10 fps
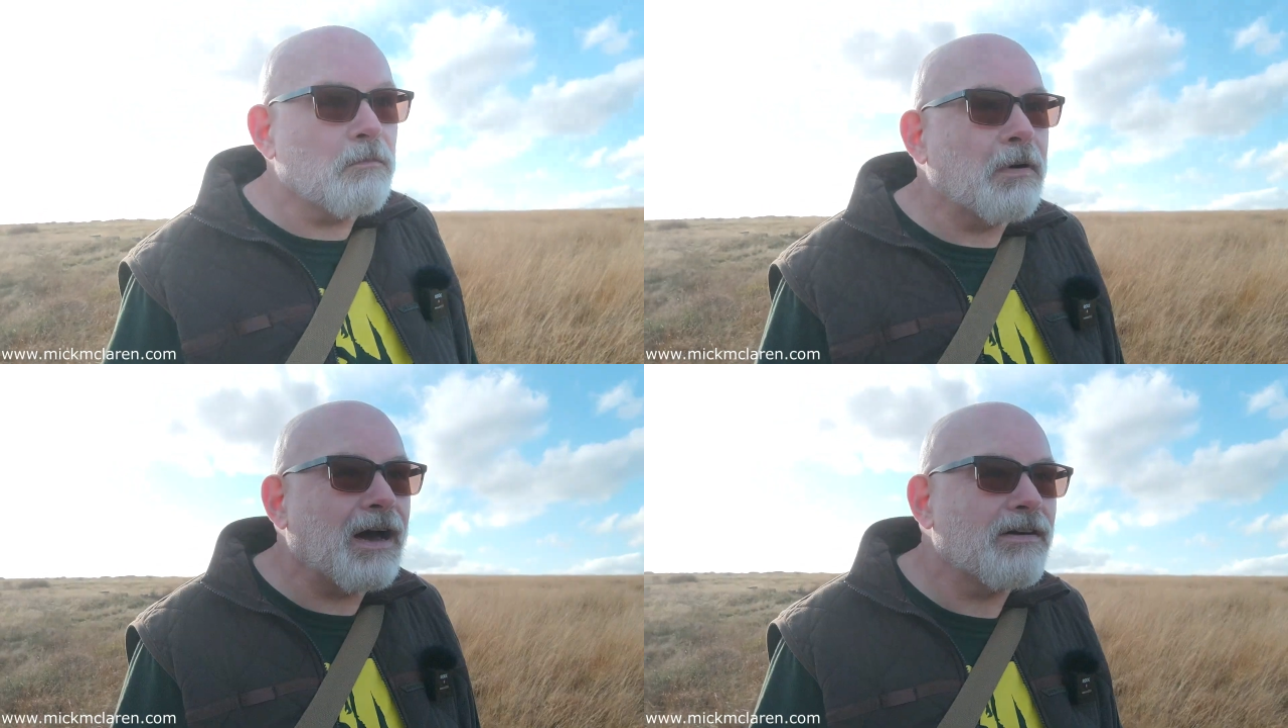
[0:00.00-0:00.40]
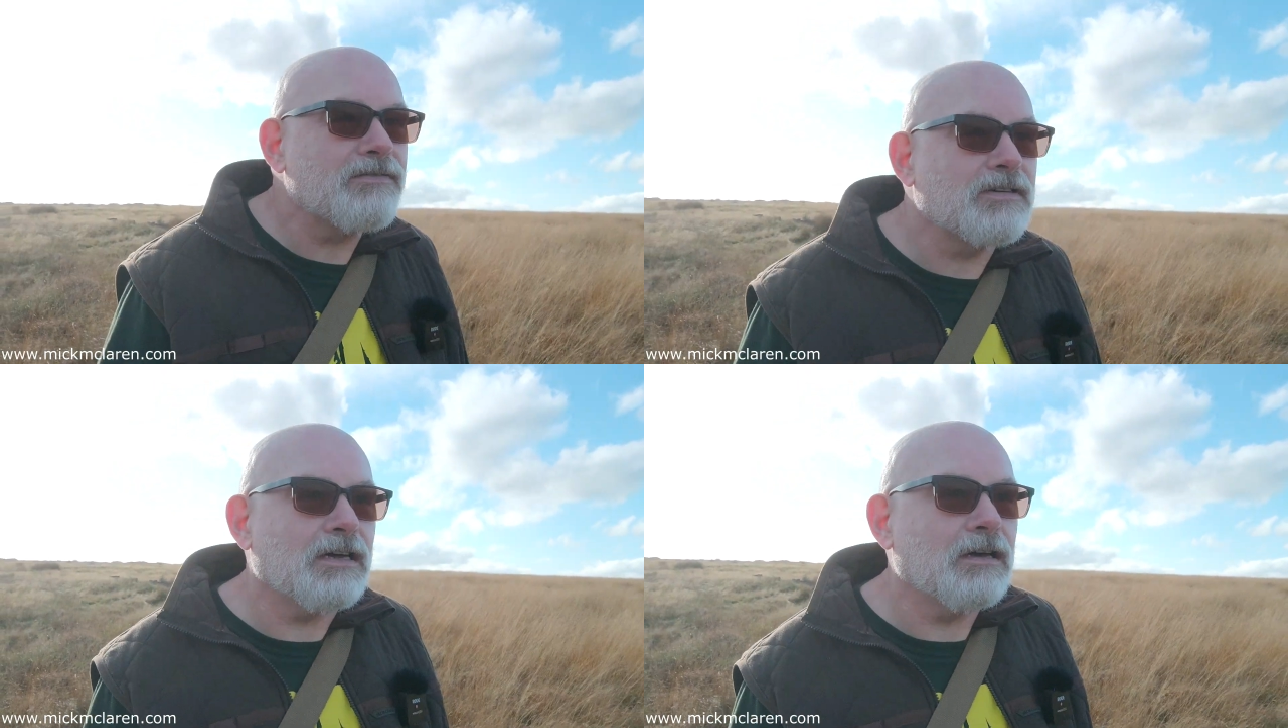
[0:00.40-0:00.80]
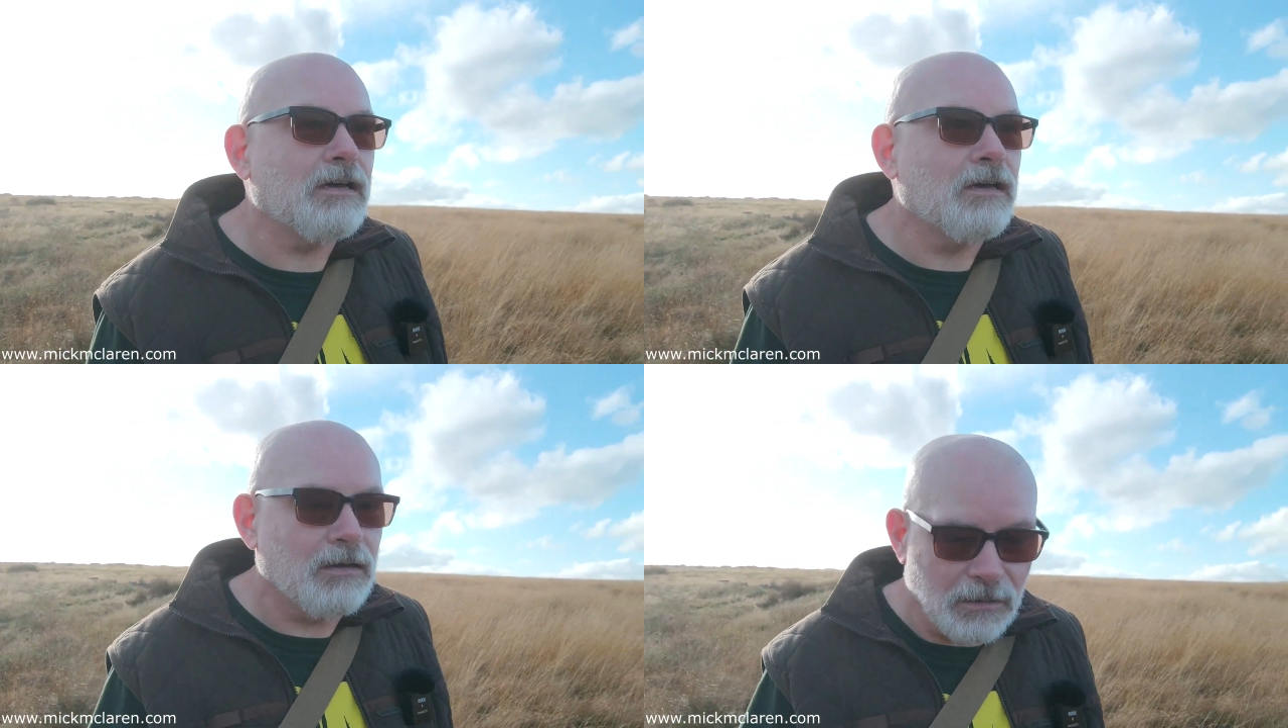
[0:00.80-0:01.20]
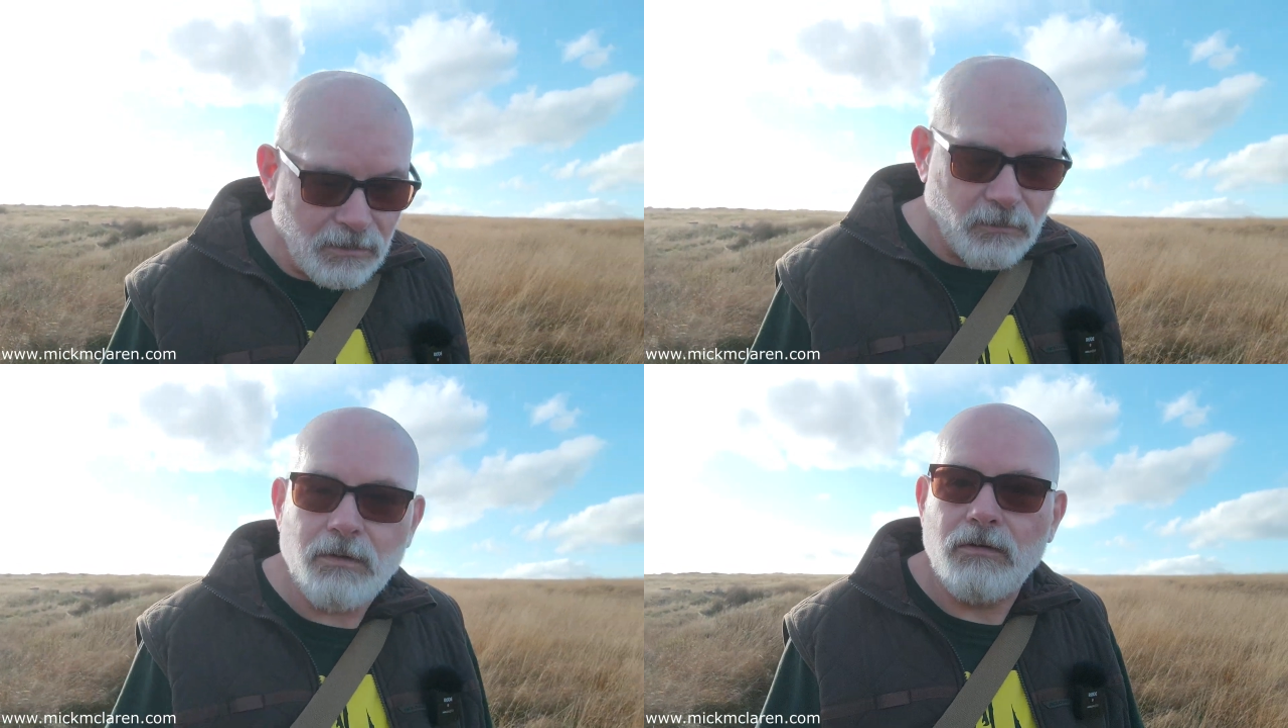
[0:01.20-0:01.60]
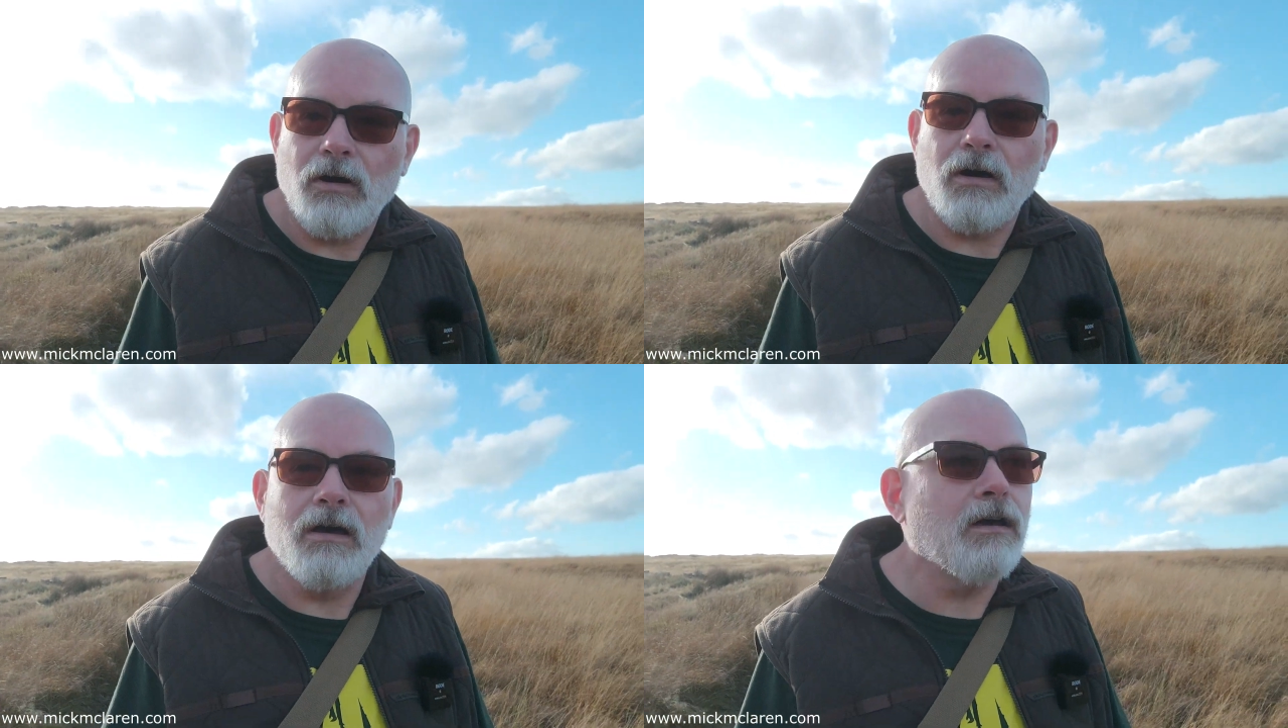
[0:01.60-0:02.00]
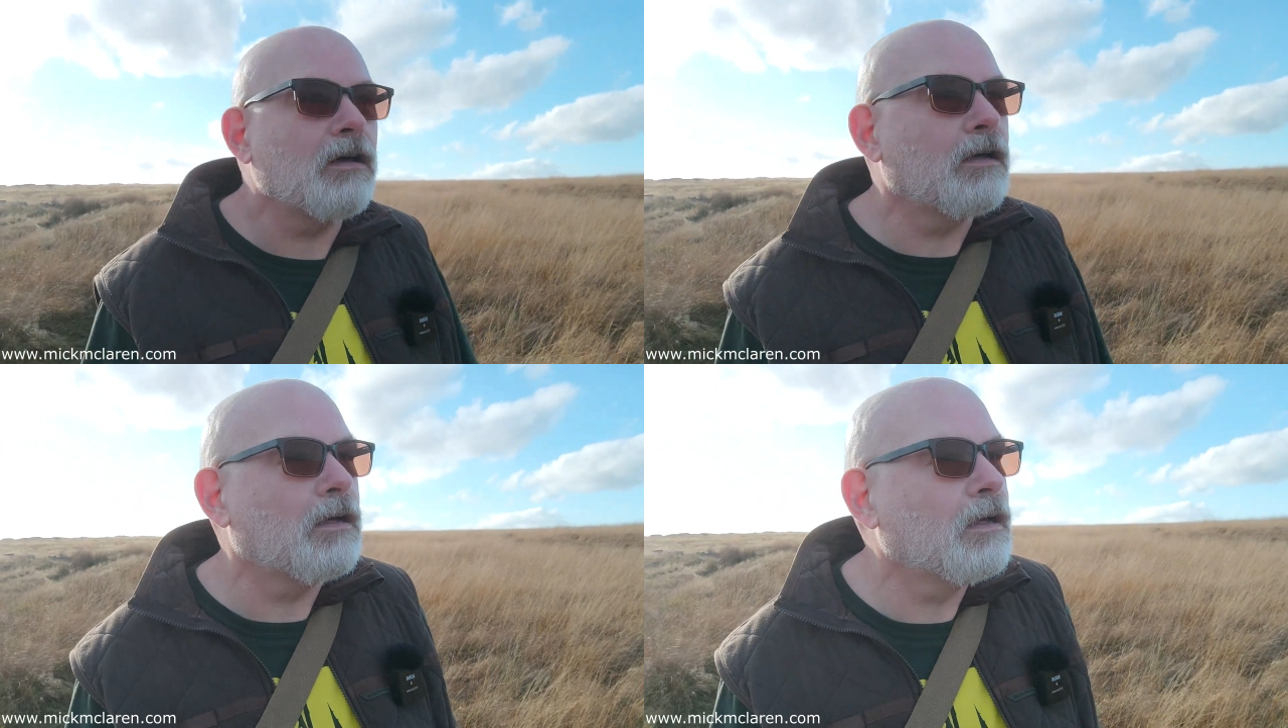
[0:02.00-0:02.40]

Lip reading: paths here. You know, we've got